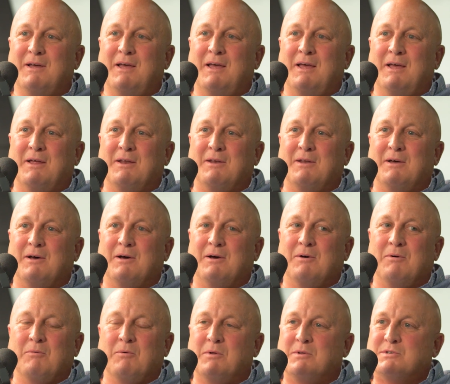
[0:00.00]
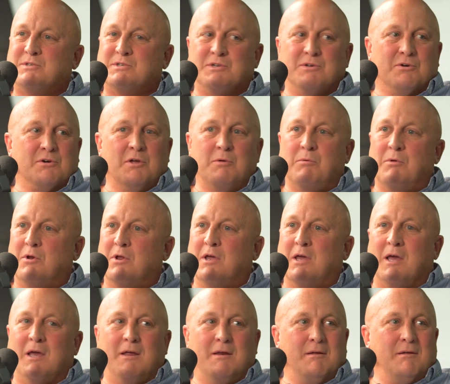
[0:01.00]
And we'd still
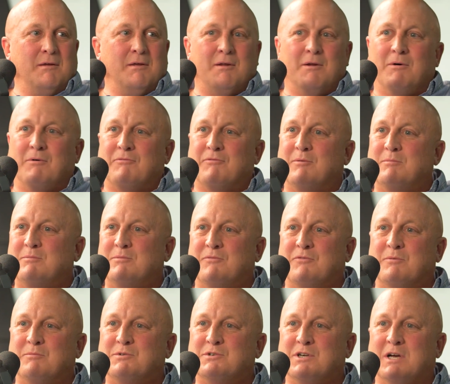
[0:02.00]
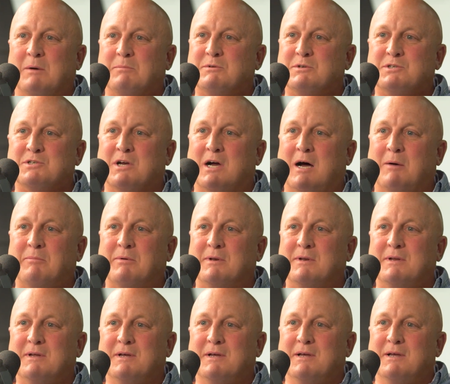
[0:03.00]
communicate, from shop to shop
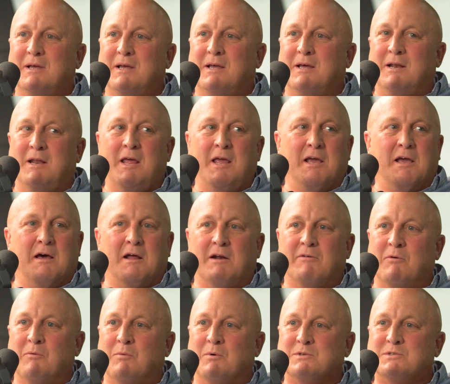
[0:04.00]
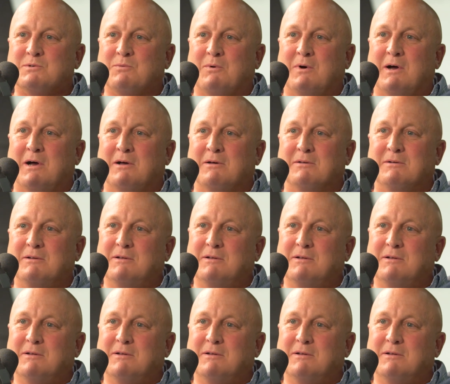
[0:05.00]
and hang out every once in a while.